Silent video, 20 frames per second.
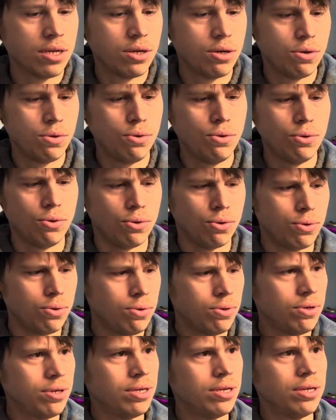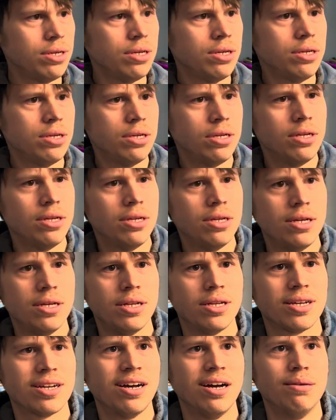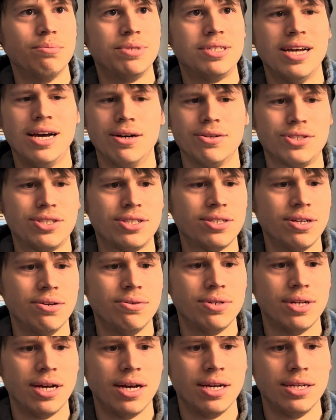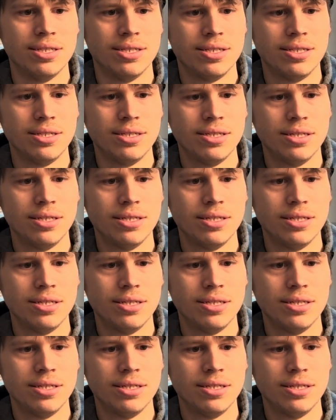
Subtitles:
Ooh. It comes out so nice.